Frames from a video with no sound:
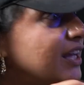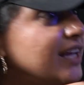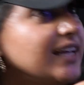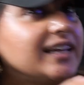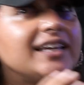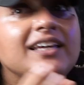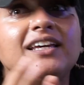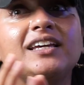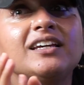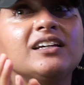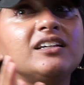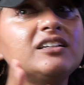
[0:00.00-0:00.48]

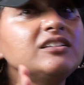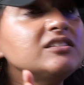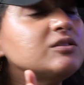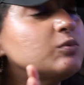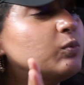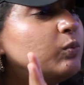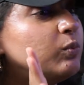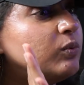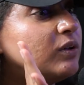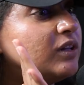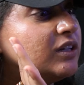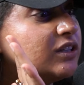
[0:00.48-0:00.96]
he
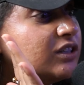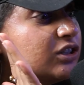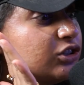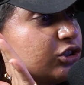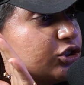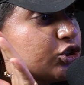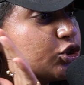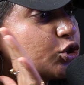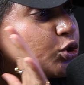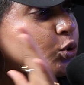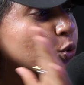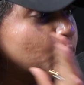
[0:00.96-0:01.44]
is
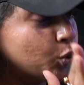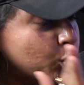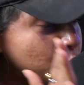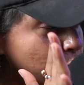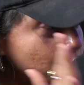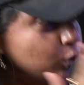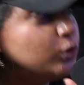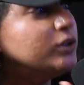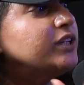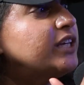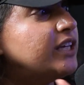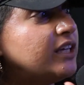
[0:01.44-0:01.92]

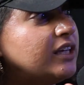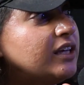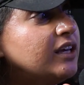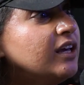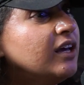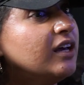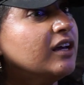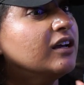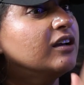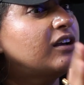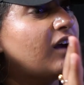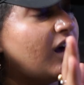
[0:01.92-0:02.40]
truly
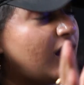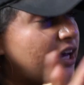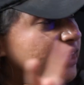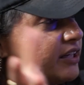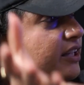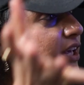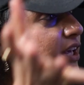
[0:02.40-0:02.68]
God